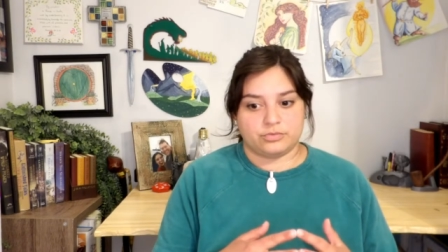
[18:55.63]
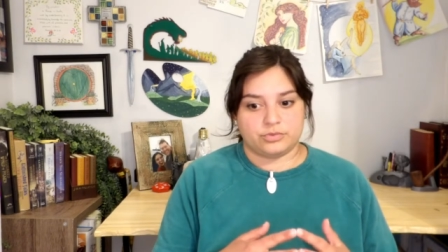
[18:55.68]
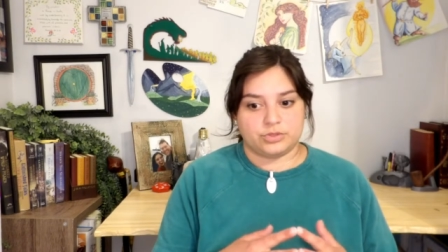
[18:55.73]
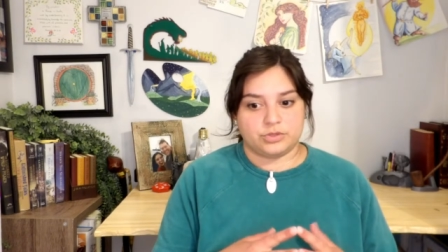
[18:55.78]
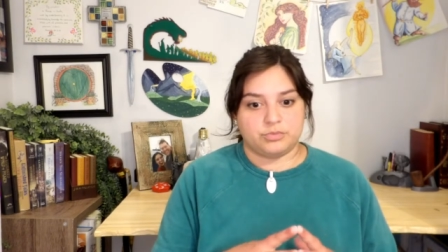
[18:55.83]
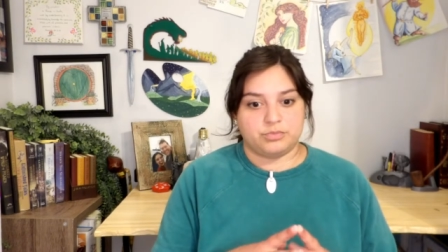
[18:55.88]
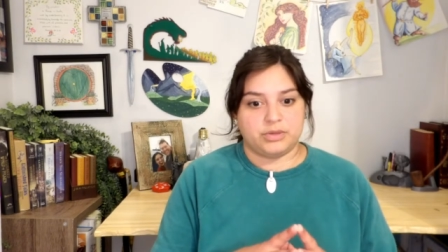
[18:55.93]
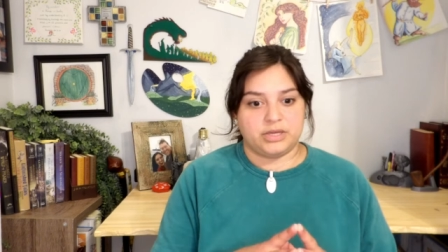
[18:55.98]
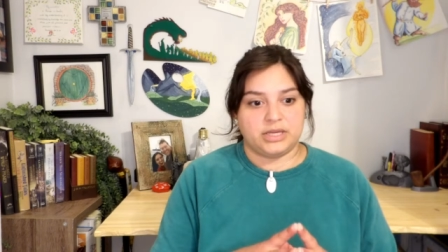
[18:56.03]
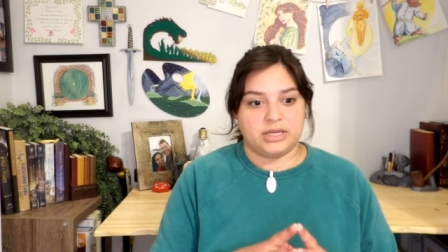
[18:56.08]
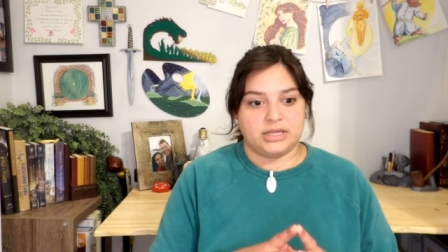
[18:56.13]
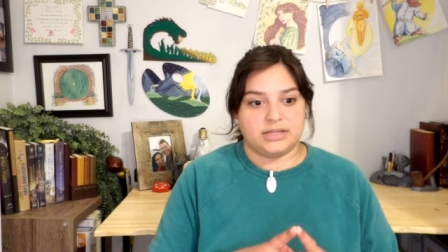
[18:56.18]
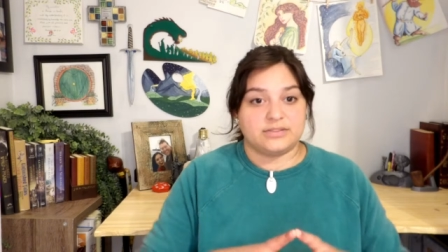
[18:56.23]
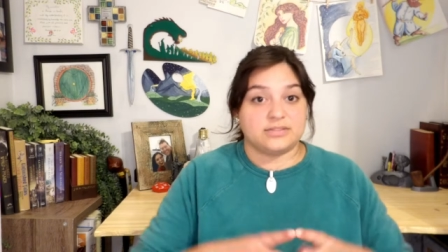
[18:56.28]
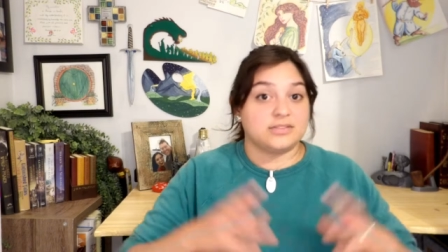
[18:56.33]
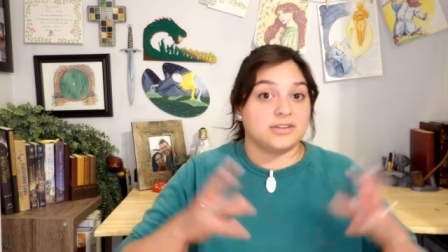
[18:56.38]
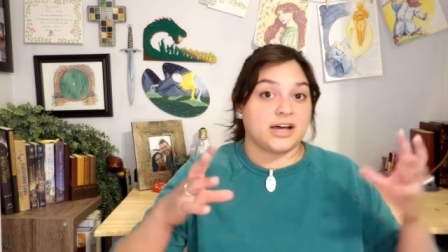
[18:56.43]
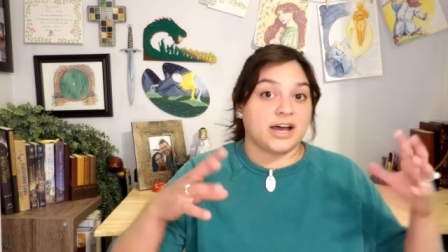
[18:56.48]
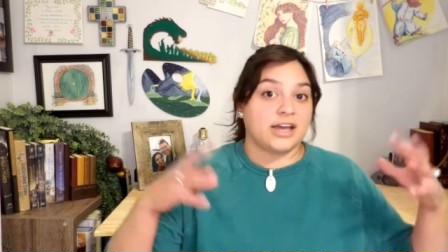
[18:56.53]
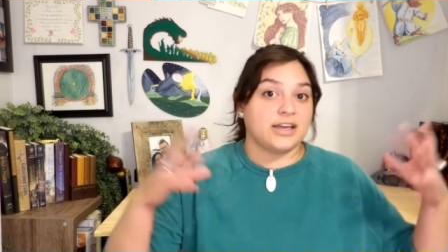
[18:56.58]
to be
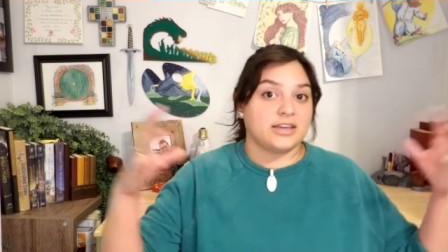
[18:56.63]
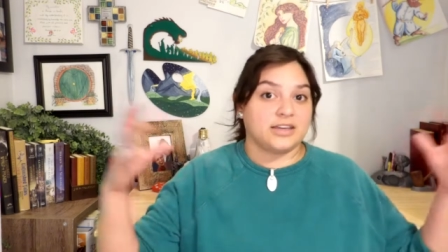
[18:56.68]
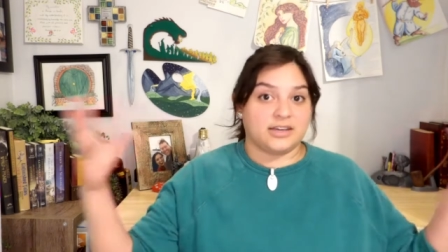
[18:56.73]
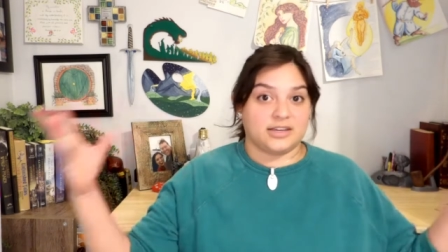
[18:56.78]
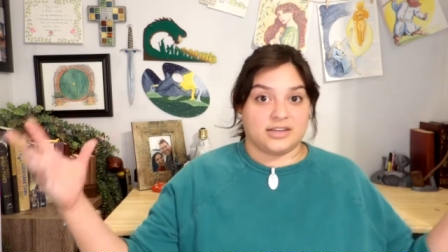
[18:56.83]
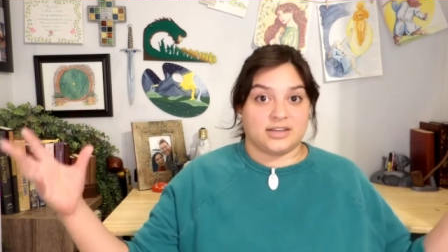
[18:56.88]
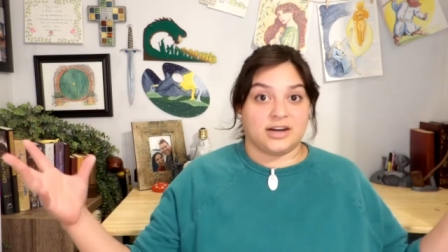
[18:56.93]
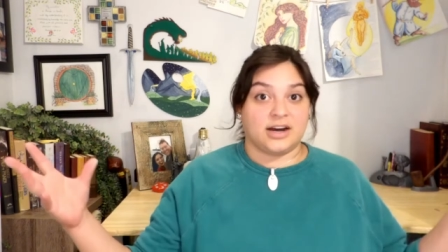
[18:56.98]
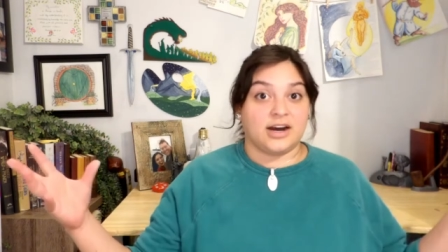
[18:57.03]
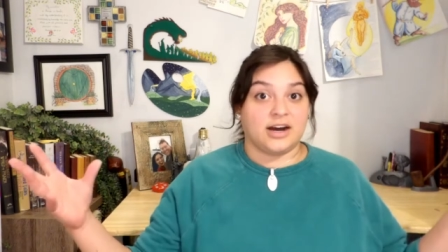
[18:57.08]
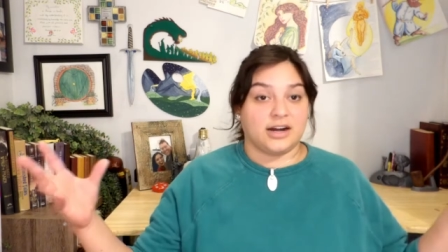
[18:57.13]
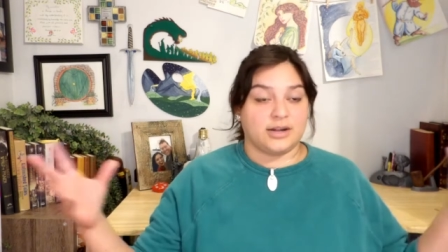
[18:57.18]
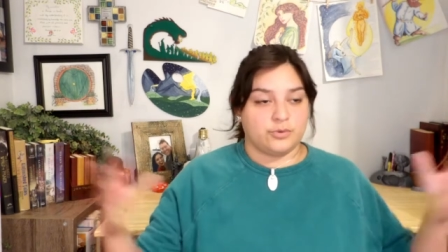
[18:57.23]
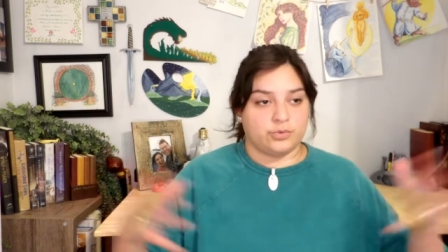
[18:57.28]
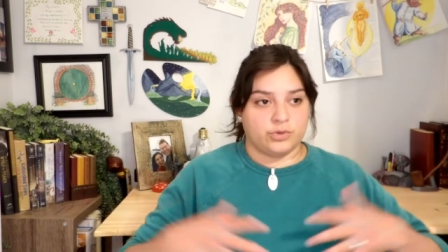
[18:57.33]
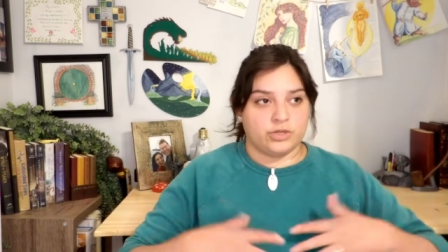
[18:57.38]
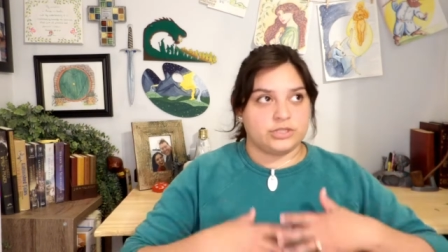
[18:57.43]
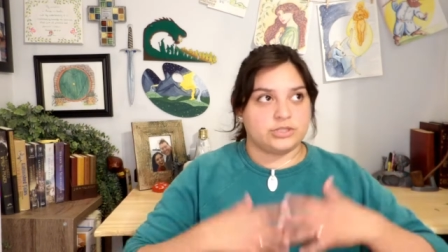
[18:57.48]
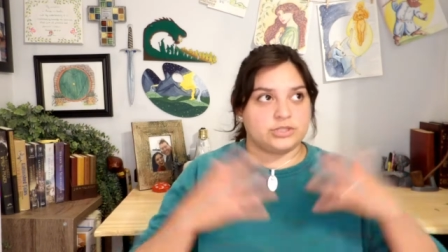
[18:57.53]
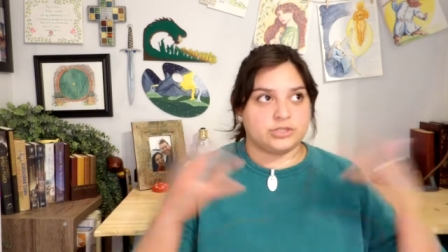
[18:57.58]
like God,
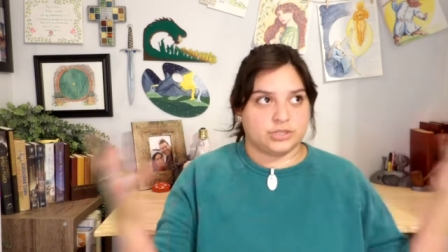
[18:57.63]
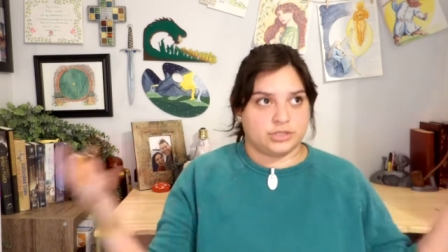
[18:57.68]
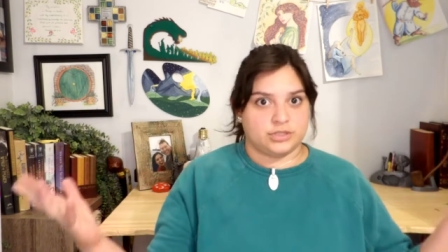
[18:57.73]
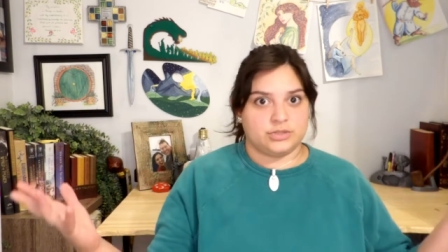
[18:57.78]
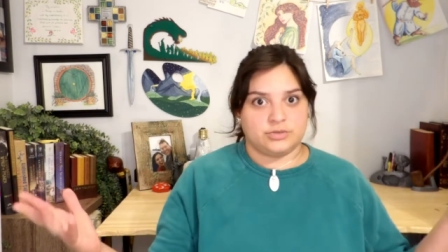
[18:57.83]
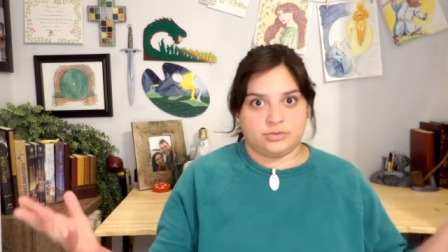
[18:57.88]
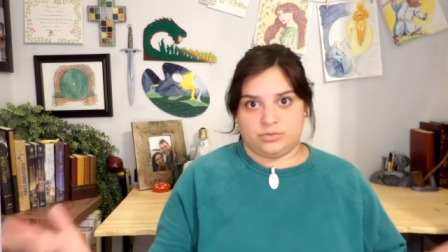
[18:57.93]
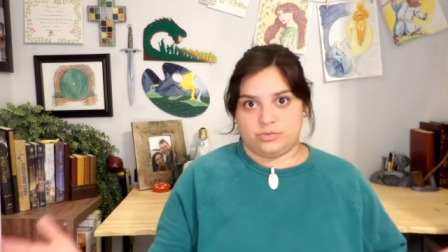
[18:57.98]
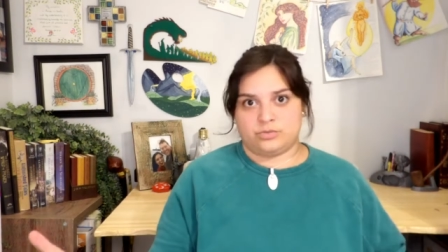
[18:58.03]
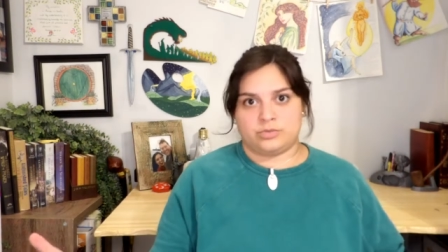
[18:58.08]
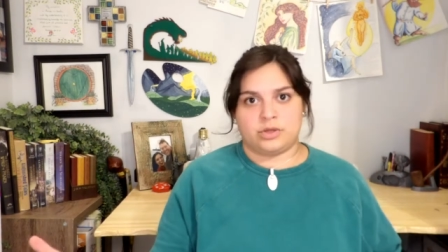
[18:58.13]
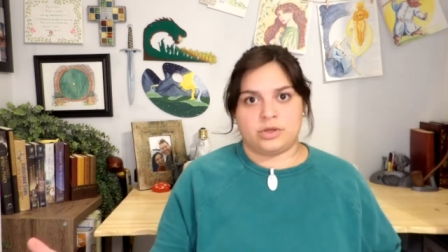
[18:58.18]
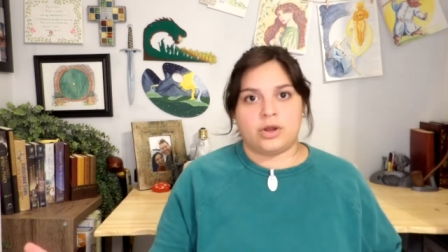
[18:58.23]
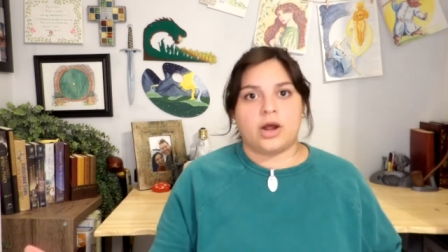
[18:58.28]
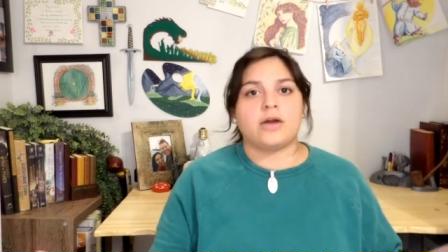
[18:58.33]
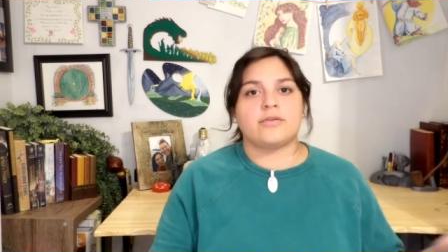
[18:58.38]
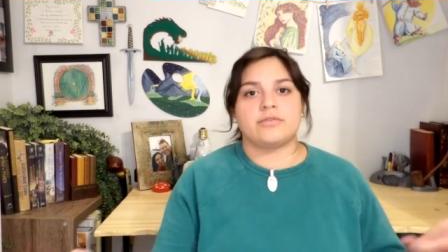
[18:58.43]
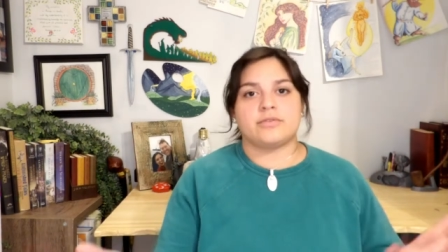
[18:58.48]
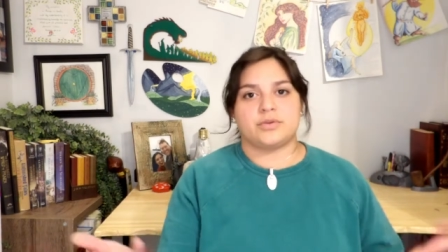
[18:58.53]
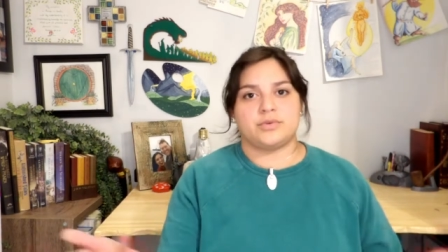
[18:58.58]
which you know,
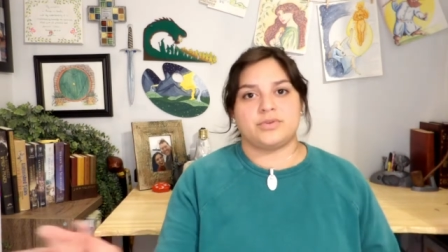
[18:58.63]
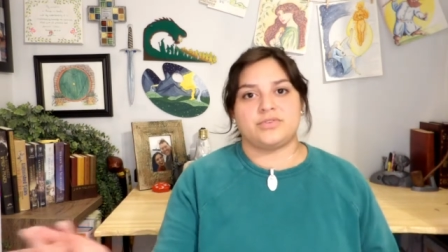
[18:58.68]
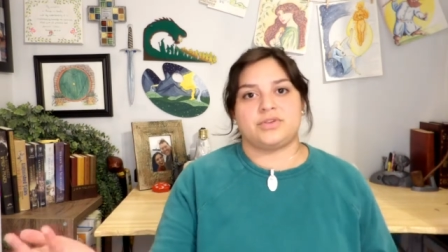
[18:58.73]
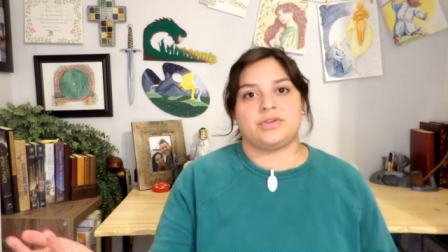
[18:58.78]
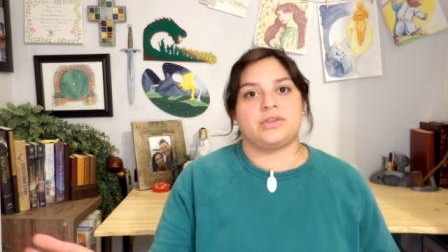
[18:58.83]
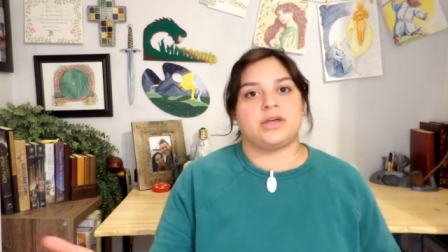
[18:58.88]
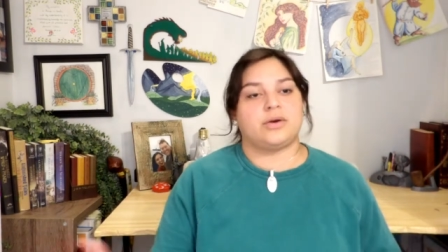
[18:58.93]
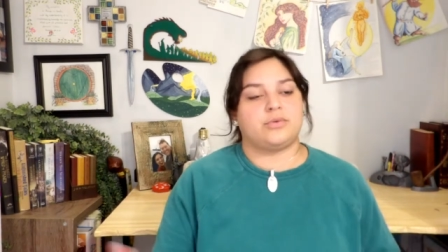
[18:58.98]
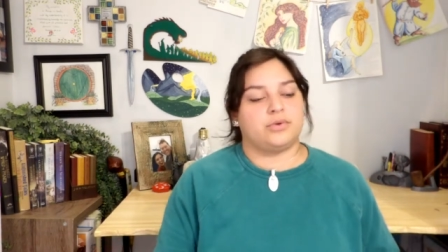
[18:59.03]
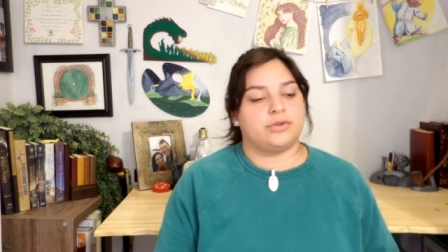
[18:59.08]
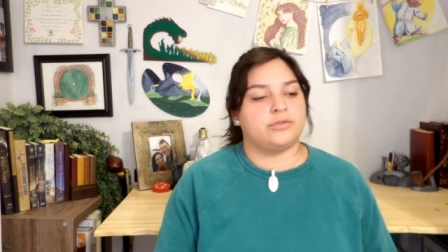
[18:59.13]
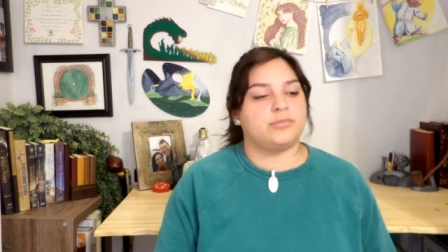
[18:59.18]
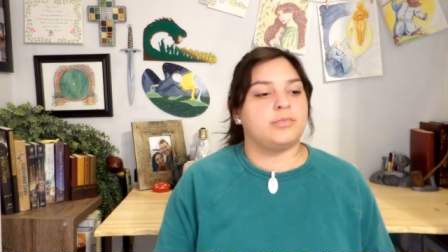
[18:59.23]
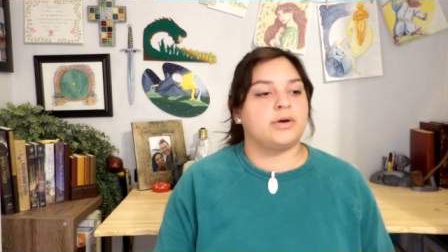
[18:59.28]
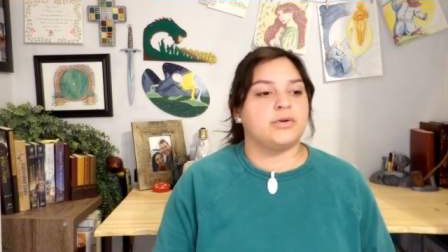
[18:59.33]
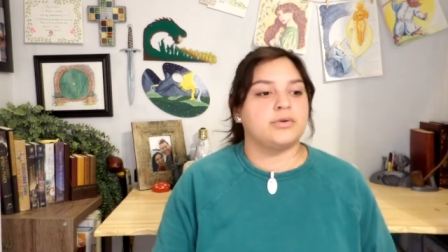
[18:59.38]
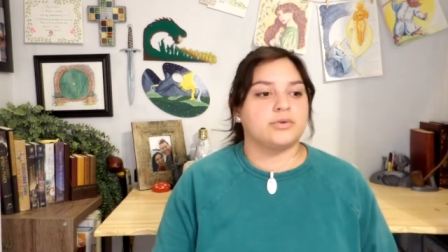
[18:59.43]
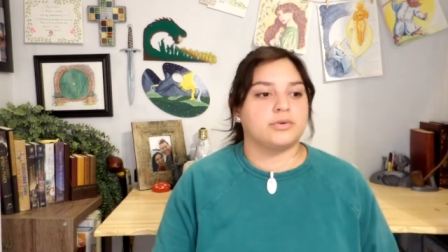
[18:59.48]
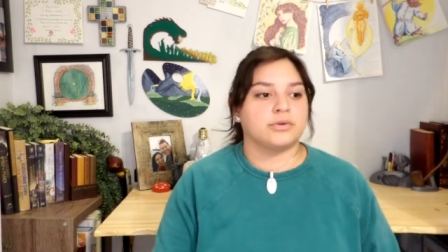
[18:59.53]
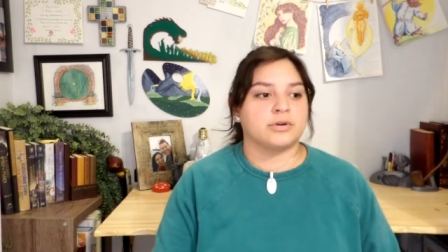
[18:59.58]
obviously we see that with
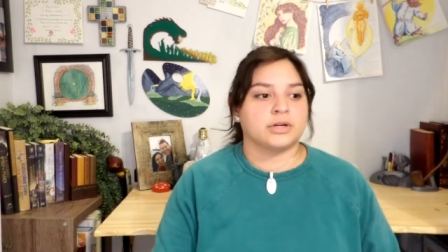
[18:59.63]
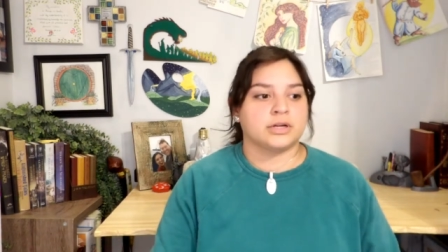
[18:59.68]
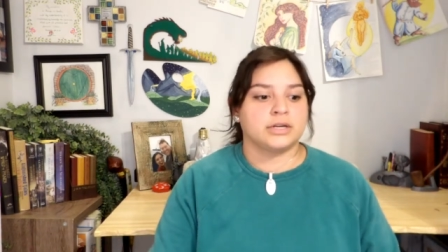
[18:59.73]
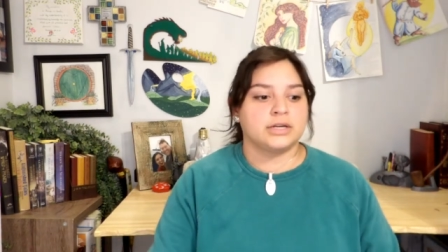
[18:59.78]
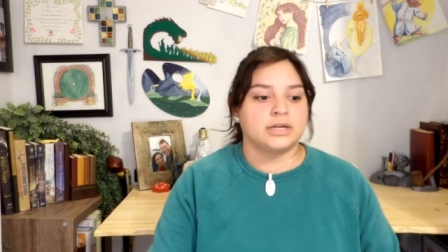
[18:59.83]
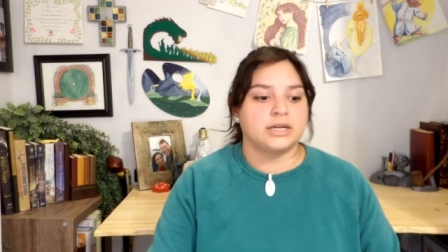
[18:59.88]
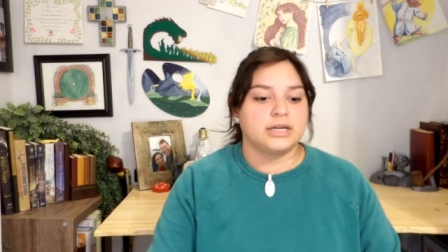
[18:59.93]
Melkor.